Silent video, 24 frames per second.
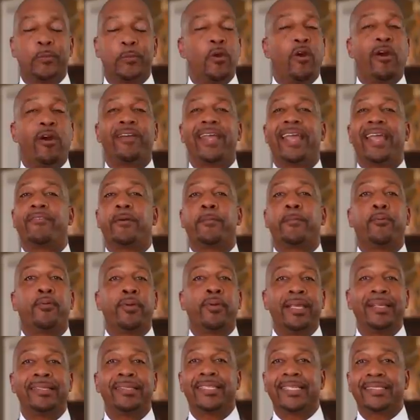when you already have a
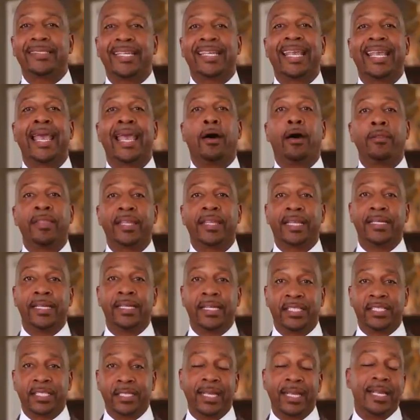pre-existing health
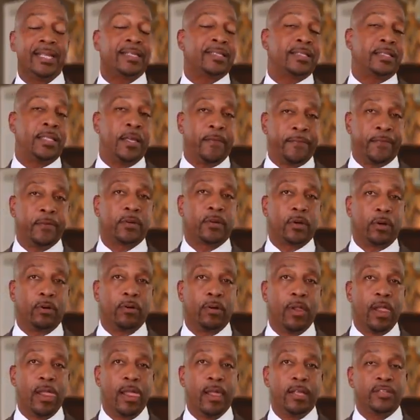condition. It's difficult.